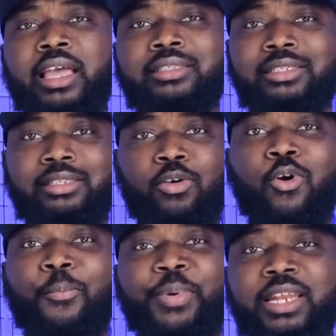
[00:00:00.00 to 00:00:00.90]
it is the
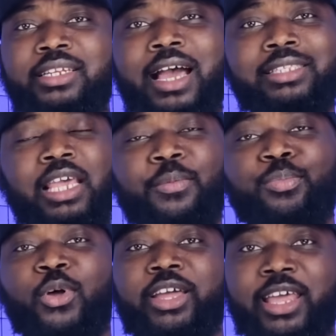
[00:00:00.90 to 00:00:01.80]
company that
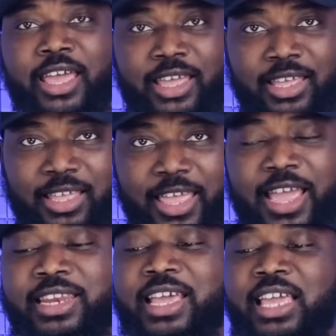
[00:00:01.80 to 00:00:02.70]
employed her.
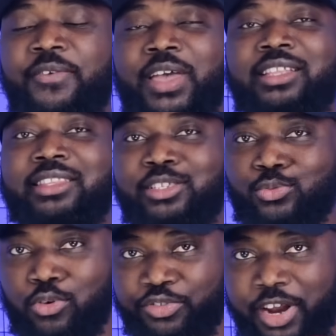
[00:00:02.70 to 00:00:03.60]
And they gave her
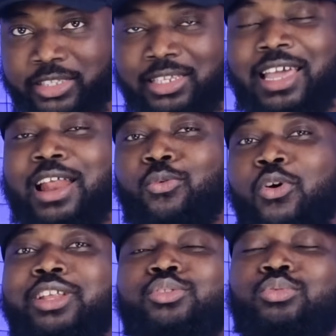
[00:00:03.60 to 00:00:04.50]
this contract. And
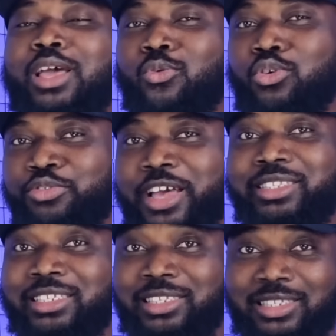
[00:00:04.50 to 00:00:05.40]
according to the
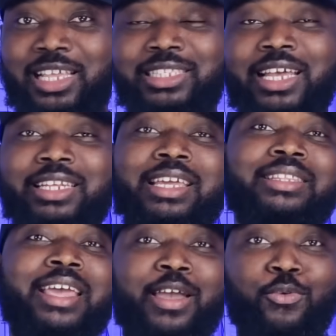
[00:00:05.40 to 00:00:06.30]
contract, it is stated
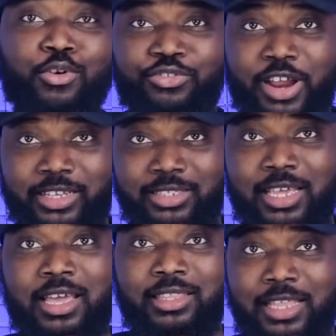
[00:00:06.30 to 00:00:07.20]
in her contract
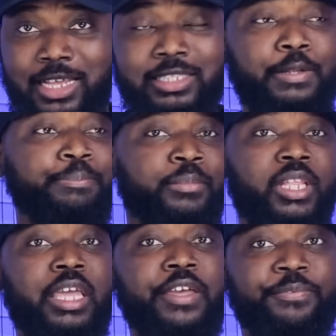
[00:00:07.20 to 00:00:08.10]
that
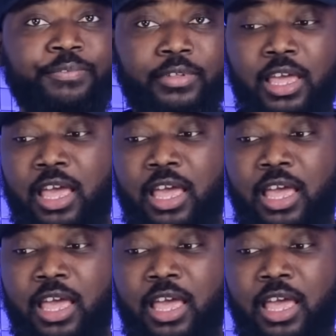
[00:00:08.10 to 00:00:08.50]
if